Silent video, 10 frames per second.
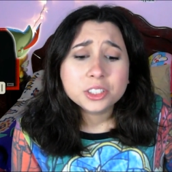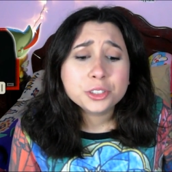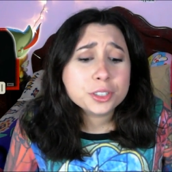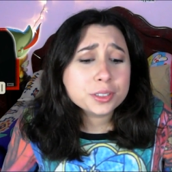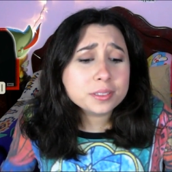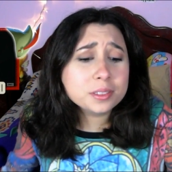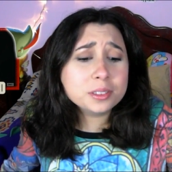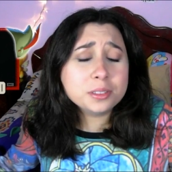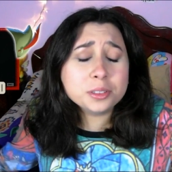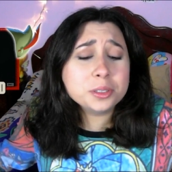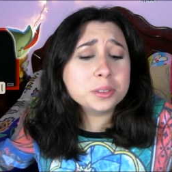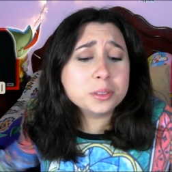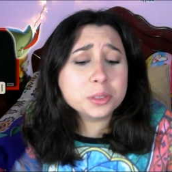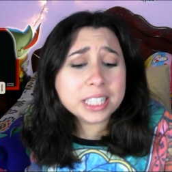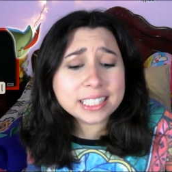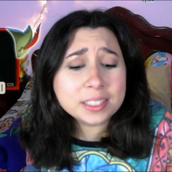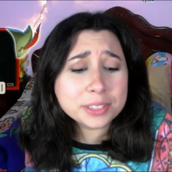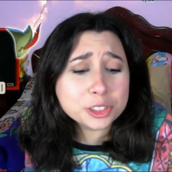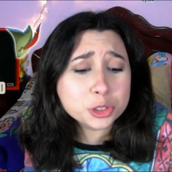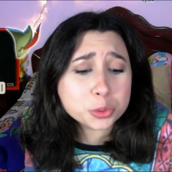you, you you can't
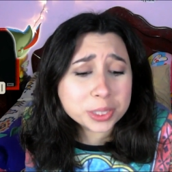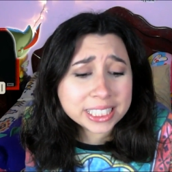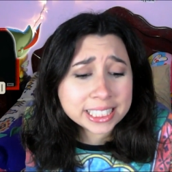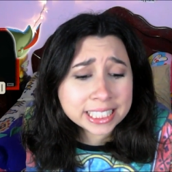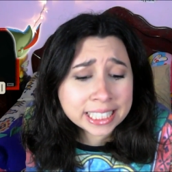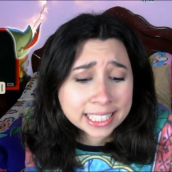even drink?